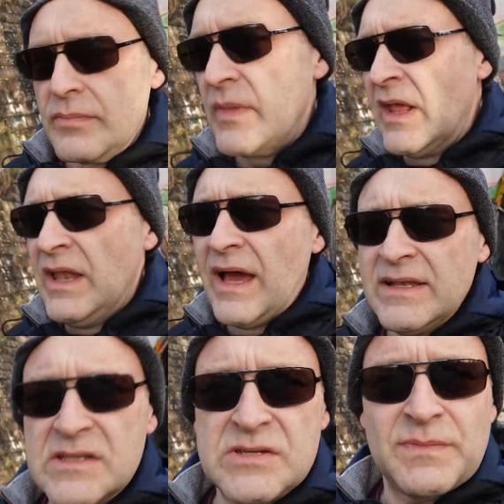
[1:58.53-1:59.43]

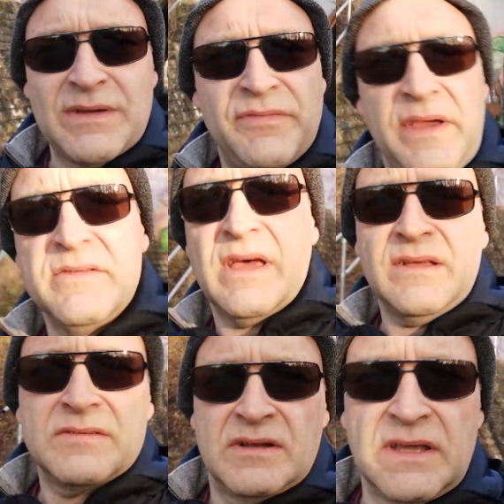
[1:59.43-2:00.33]
light to my face
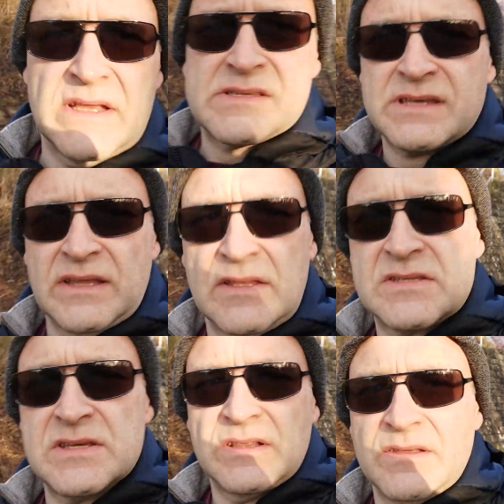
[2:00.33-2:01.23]
actually inside the
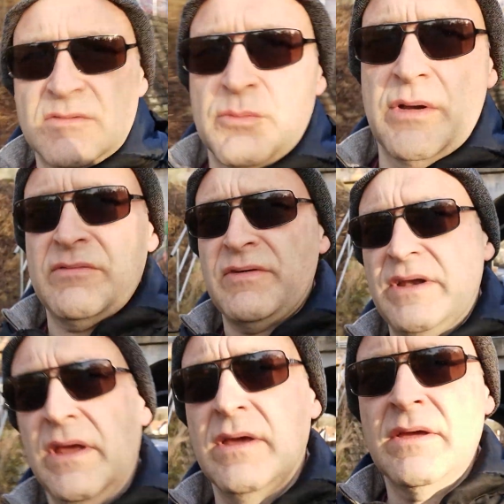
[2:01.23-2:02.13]
tunnel. That was pretty funny.